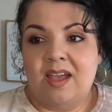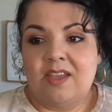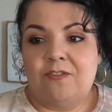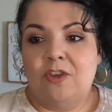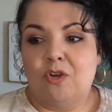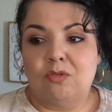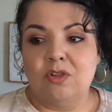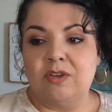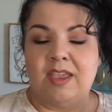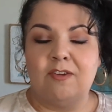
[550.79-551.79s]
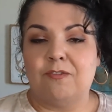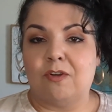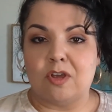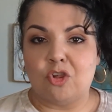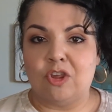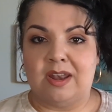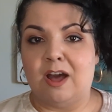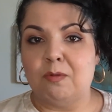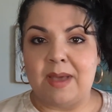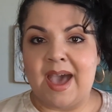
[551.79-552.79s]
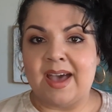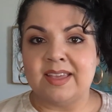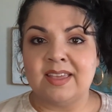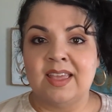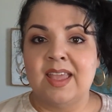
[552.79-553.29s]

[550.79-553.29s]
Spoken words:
if you're looking for a Chanel bag